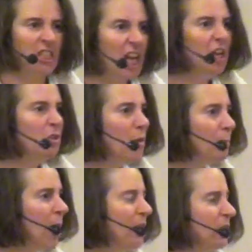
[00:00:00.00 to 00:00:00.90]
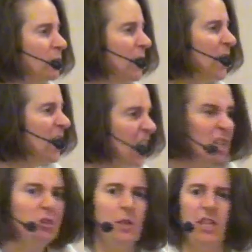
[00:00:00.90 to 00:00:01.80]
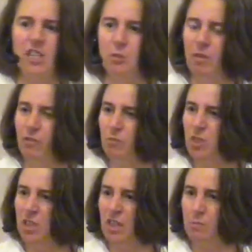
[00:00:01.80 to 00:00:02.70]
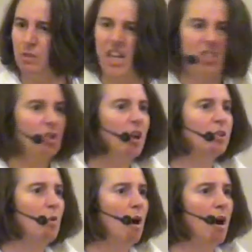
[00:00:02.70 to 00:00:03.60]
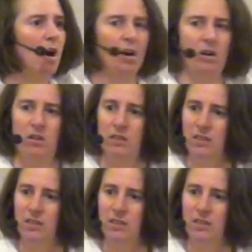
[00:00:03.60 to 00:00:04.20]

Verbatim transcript: Kill what bothers me. Kill what keeps me from sleep. That's all you are.